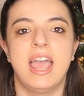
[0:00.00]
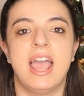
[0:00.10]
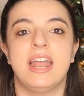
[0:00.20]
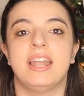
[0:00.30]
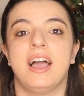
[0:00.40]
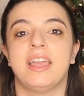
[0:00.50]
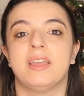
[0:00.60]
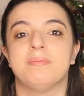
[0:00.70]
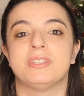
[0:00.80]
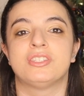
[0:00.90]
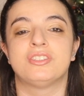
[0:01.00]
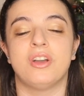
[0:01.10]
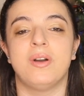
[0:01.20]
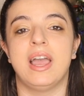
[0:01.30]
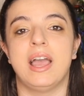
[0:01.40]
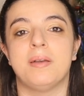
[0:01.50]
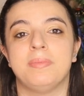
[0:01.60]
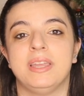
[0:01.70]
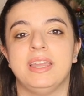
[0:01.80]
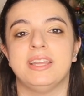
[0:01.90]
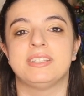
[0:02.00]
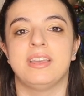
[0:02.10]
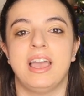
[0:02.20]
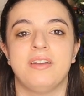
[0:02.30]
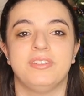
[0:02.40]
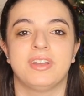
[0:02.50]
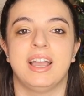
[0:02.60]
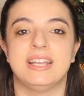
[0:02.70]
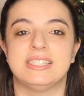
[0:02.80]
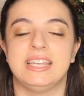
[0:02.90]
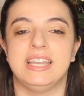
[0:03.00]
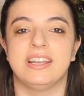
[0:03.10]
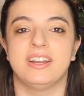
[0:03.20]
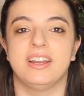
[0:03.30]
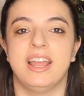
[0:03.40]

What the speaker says: And I am so happy to have you guys here.